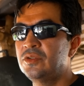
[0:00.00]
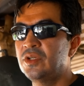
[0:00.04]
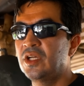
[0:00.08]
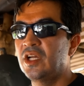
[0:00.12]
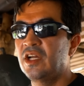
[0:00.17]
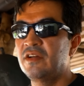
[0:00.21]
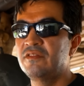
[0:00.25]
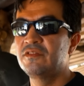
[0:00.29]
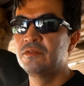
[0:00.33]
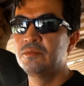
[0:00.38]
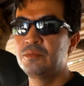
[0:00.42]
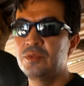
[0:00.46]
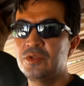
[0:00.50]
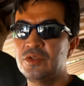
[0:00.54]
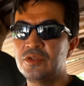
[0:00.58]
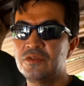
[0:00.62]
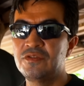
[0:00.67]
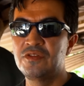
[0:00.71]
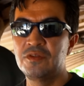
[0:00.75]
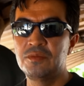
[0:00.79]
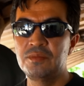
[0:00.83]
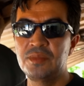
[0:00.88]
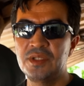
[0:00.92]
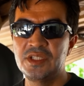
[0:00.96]
You have a
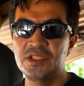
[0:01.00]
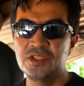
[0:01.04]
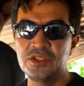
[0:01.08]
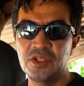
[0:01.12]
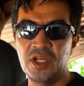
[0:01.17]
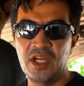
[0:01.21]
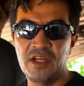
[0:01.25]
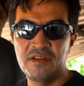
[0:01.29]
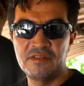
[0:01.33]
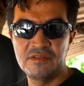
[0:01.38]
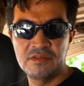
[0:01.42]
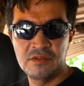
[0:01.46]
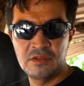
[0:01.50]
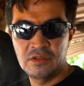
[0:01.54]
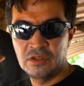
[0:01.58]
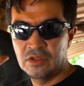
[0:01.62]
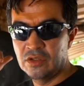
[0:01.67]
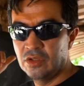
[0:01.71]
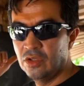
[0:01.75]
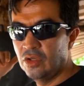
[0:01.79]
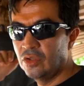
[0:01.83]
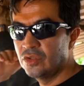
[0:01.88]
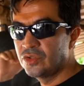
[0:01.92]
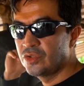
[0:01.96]
beautiful beach, you have
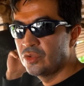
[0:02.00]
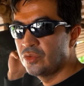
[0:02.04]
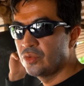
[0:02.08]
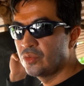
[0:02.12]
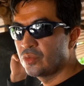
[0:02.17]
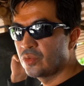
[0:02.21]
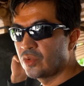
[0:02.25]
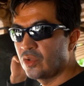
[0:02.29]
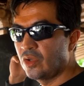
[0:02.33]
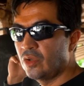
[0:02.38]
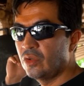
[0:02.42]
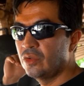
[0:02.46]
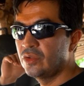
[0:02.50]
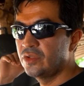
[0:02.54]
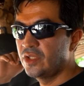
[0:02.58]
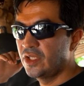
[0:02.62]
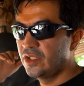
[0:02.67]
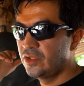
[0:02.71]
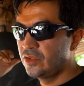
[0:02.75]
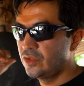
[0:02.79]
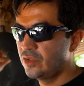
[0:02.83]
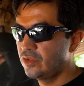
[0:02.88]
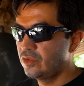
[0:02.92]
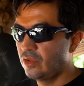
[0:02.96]
close to the road,
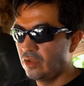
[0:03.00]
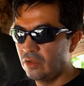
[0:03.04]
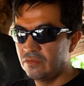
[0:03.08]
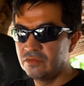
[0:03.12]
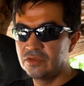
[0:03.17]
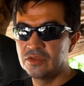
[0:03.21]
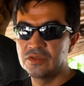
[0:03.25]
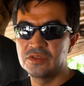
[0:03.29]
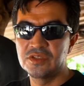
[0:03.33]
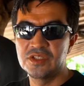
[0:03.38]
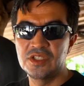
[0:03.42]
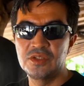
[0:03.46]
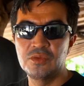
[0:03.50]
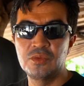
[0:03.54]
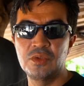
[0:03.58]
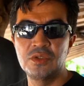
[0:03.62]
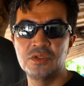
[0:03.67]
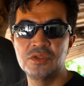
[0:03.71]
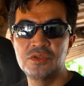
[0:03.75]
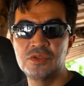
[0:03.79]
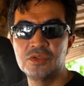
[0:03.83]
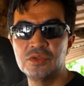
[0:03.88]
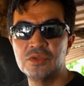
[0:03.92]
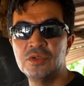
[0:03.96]
and you obviously
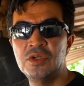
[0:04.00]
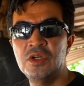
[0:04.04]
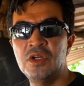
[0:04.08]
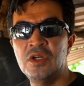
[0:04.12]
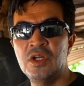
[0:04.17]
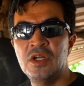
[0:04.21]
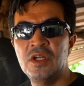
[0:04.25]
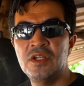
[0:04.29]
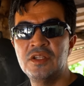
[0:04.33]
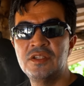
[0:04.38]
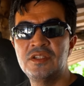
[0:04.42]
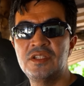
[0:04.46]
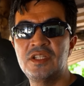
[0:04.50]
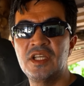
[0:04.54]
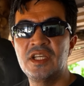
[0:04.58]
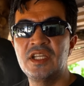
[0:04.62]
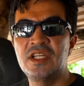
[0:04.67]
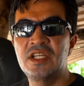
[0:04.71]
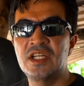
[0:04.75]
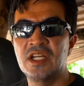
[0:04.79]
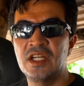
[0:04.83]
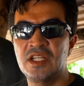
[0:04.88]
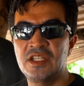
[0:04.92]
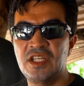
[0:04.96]
want to
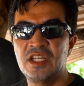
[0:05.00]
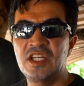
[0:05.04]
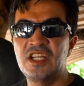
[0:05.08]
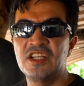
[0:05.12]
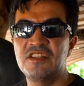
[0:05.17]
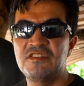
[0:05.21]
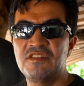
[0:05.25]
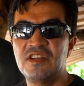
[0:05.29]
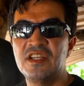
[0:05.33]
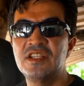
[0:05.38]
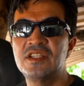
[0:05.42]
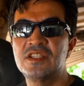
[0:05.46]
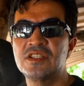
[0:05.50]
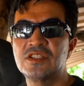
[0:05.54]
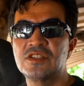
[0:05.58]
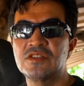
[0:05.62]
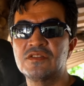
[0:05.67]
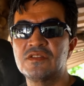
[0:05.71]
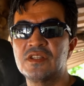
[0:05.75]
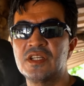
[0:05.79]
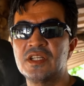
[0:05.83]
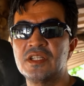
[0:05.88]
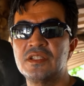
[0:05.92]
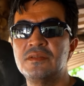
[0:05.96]
take advantage
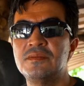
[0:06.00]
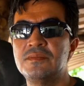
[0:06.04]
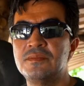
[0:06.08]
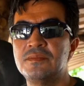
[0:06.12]
of that.